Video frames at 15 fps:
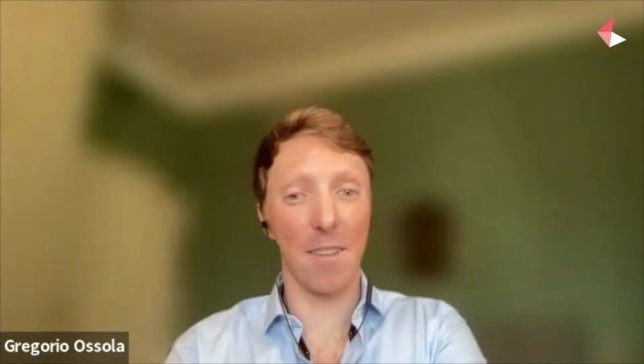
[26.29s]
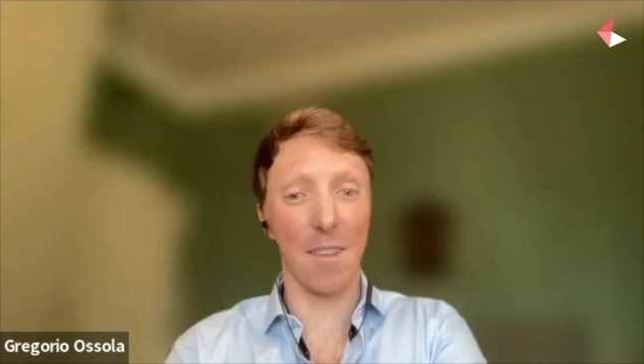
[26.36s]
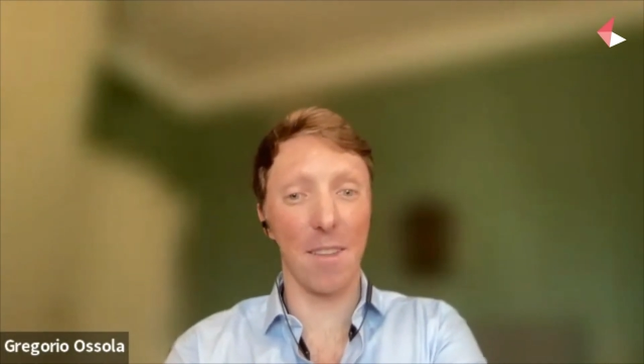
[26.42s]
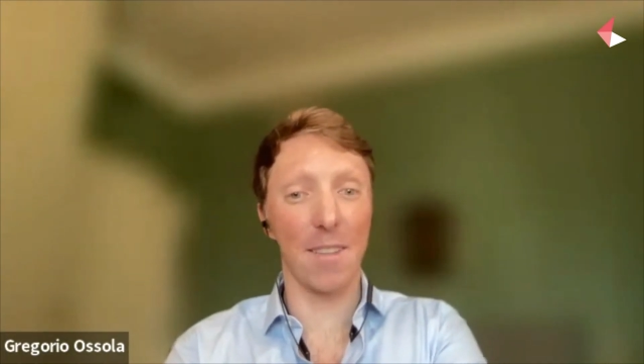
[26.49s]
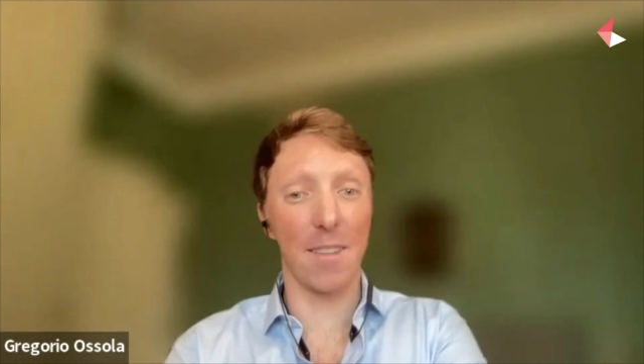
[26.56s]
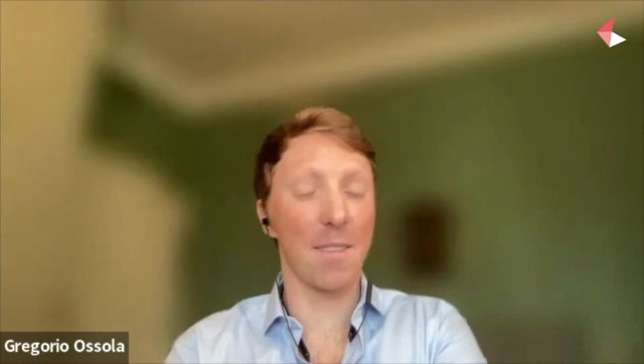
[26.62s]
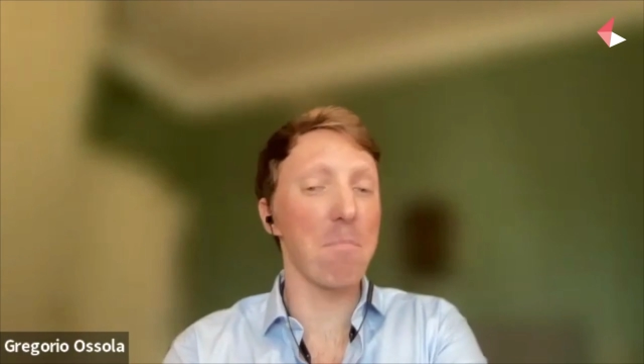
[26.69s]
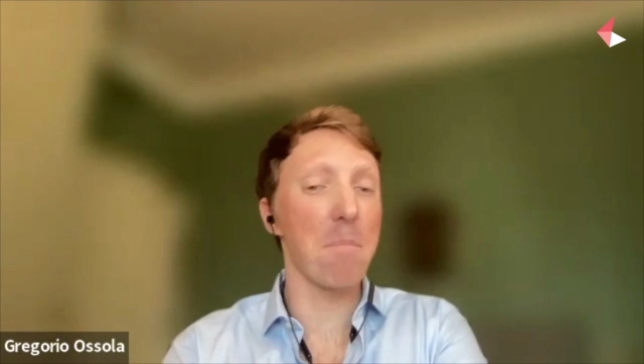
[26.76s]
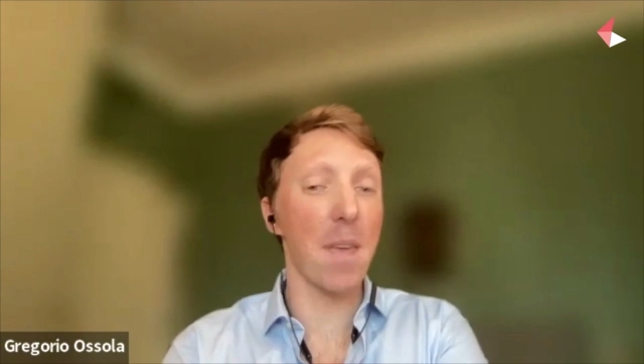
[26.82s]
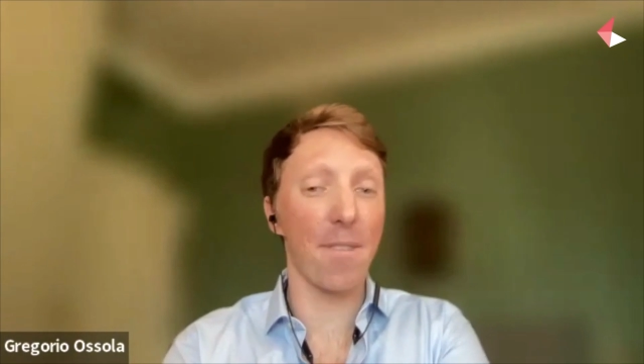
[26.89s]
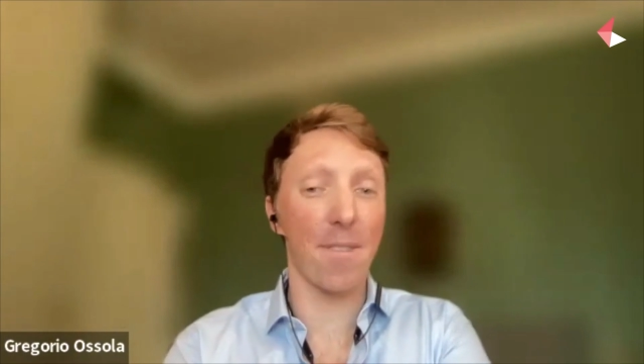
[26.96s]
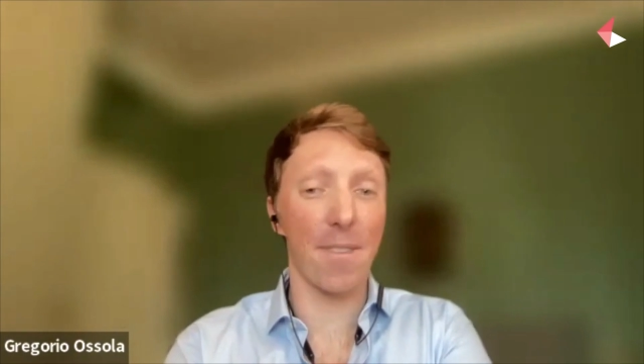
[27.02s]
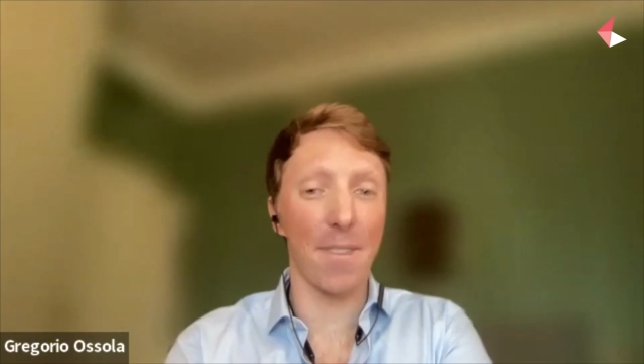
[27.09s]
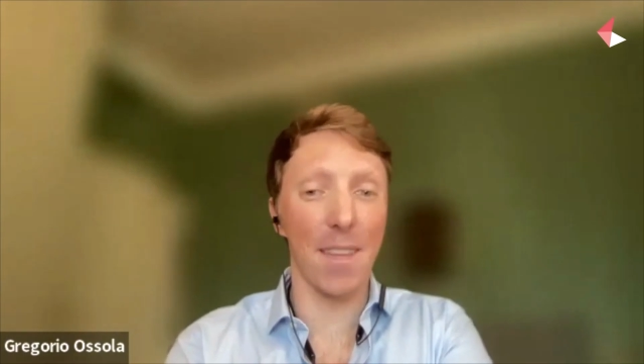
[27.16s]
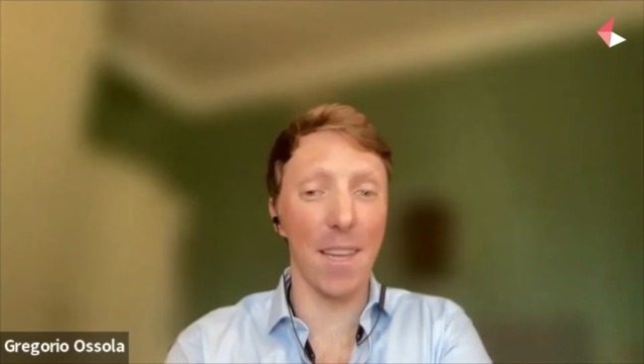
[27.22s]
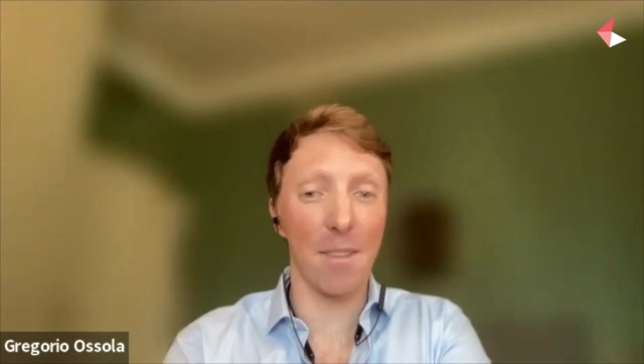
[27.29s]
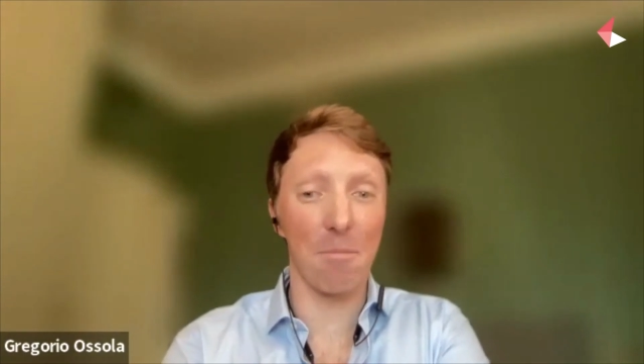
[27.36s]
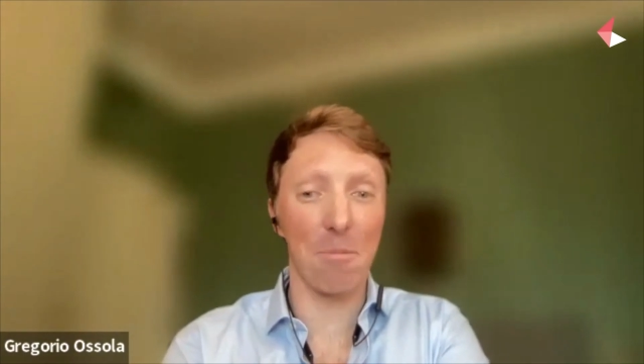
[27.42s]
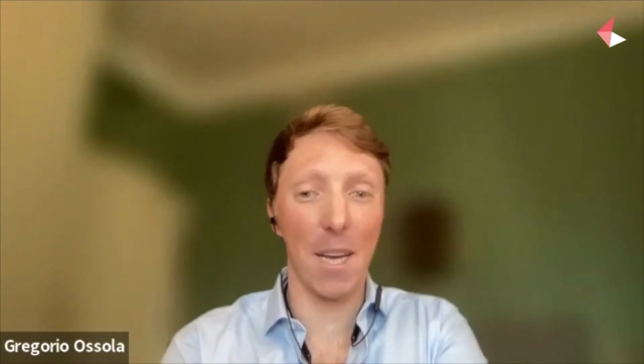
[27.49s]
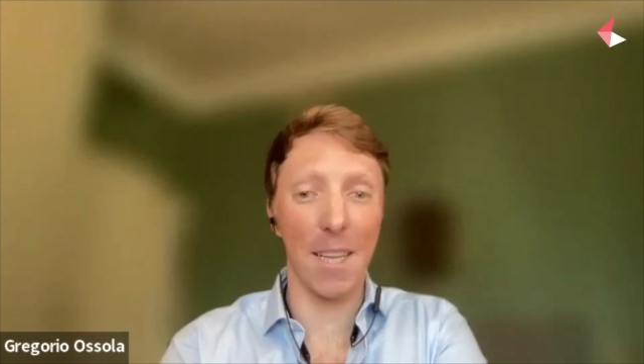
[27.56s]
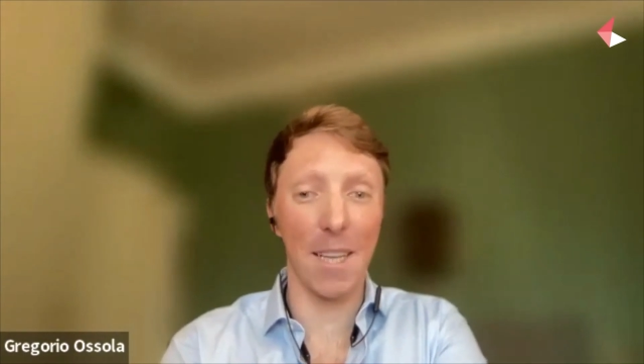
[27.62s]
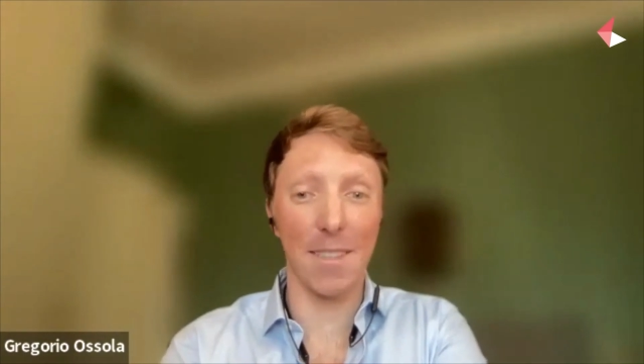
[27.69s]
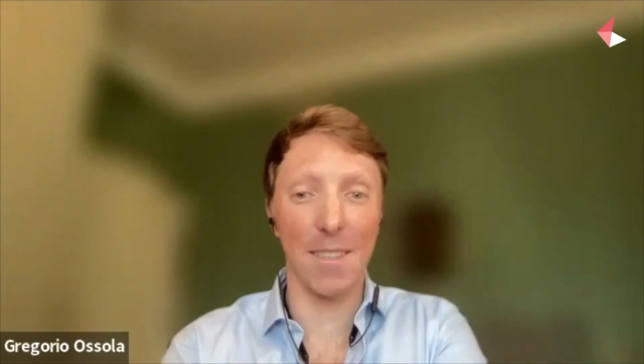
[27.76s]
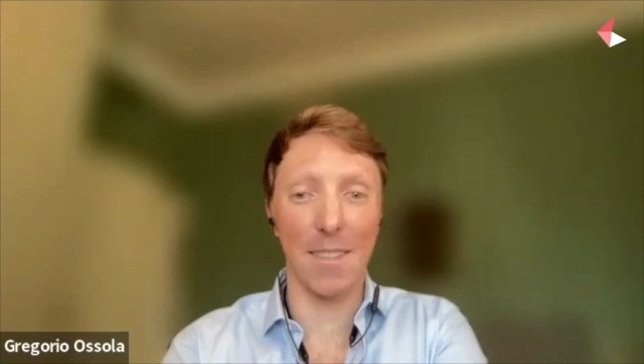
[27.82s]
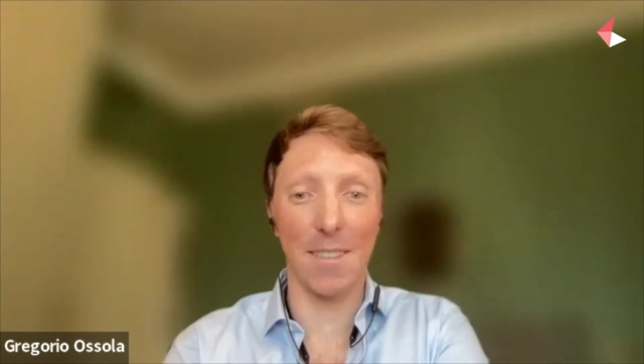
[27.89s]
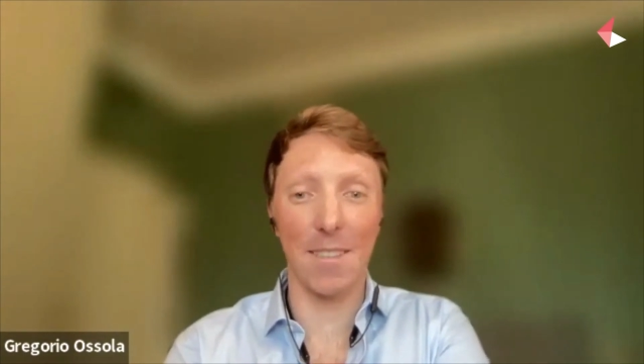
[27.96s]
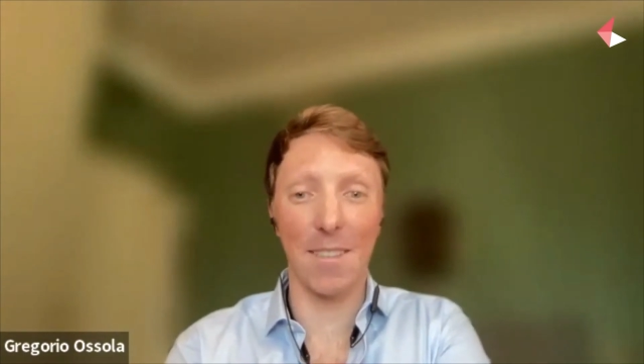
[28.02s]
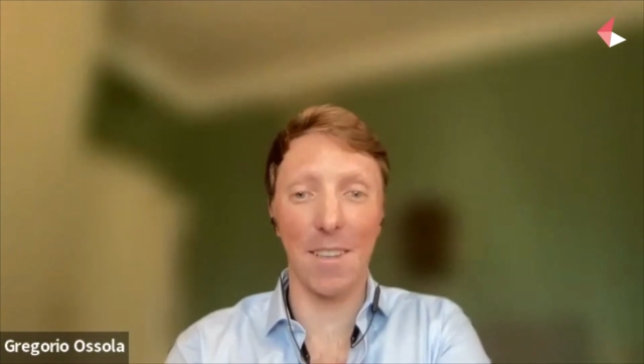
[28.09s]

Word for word: it's a myth that patents